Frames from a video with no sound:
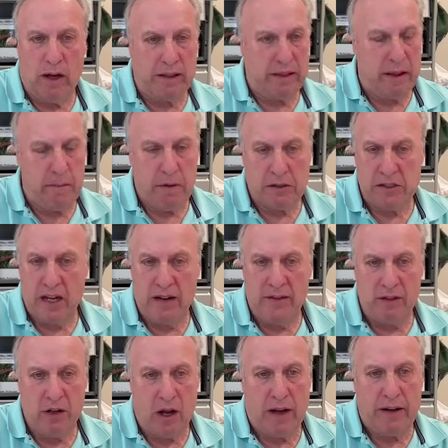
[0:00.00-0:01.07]
They must have,
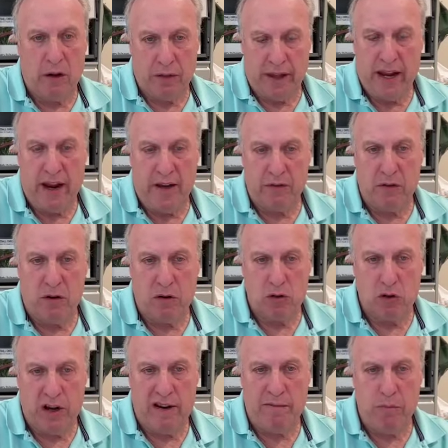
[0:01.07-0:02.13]
I know they have their own
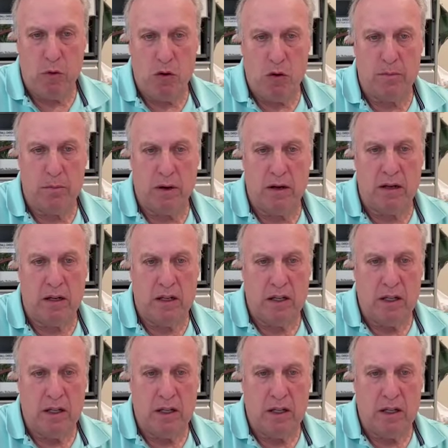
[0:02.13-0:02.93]
draft board, but